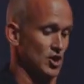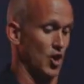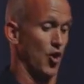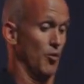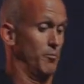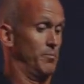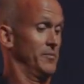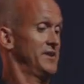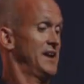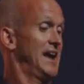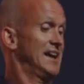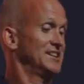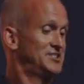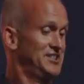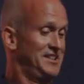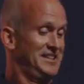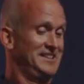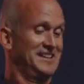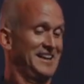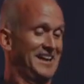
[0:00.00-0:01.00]
open as
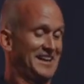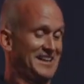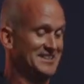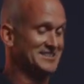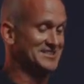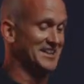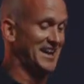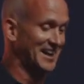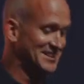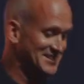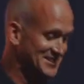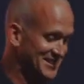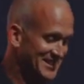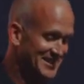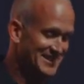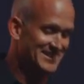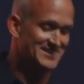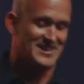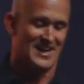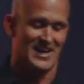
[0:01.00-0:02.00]
he's
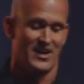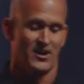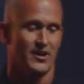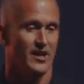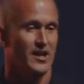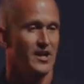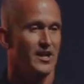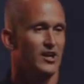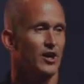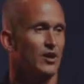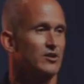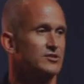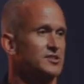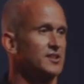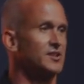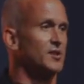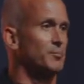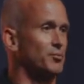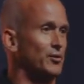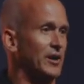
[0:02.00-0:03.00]
exiting town, and he goes to
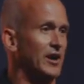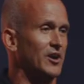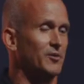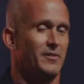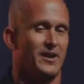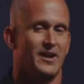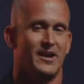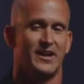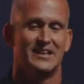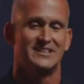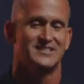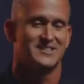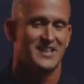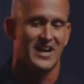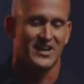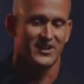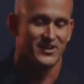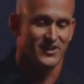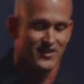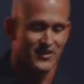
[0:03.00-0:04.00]
the prayer meeting. He's
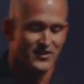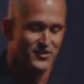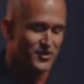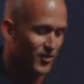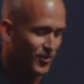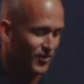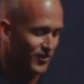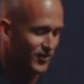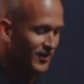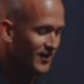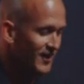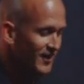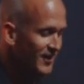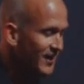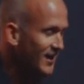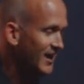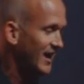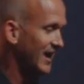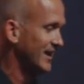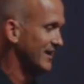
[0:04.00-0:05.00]
knocking on the door,
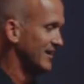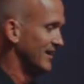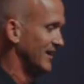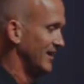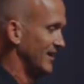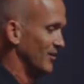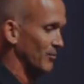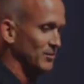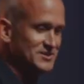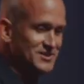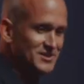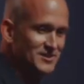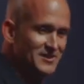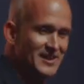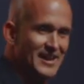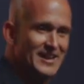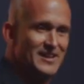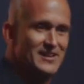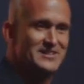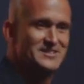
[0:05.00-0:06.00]
and what's the
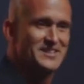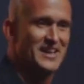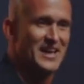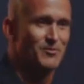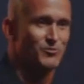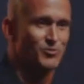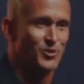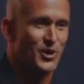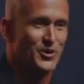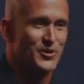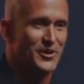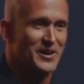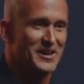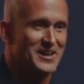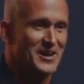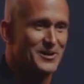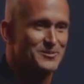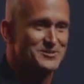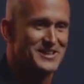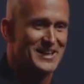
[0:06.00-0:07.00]
lady's name? Rhoda
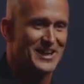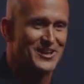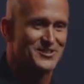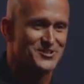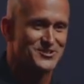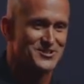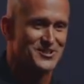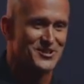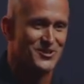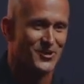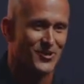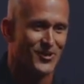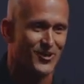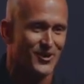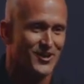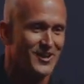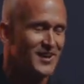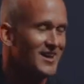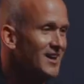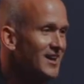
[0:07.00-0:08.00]
comes and answers the
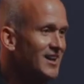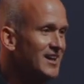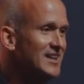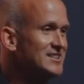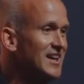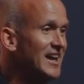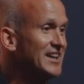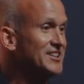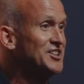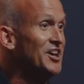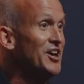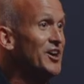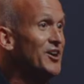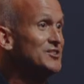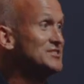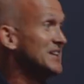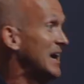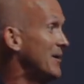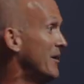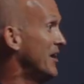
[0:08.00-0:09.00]
door. He's like,
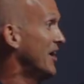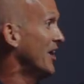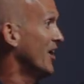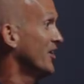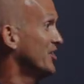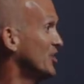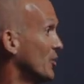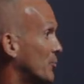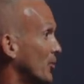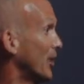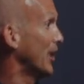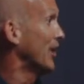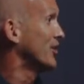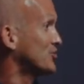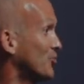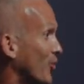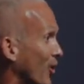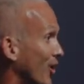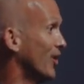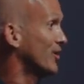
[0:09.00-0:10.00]
dudes, I'm here. Your prayers
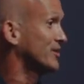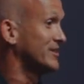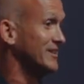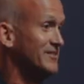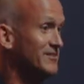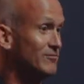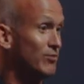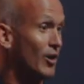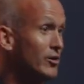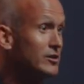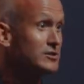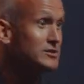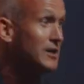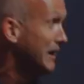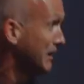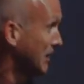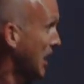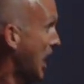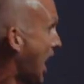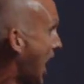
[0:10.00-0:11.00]
worked. And Rhoda's
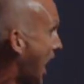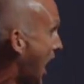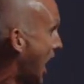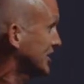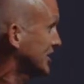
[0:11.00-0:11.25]
like, ah,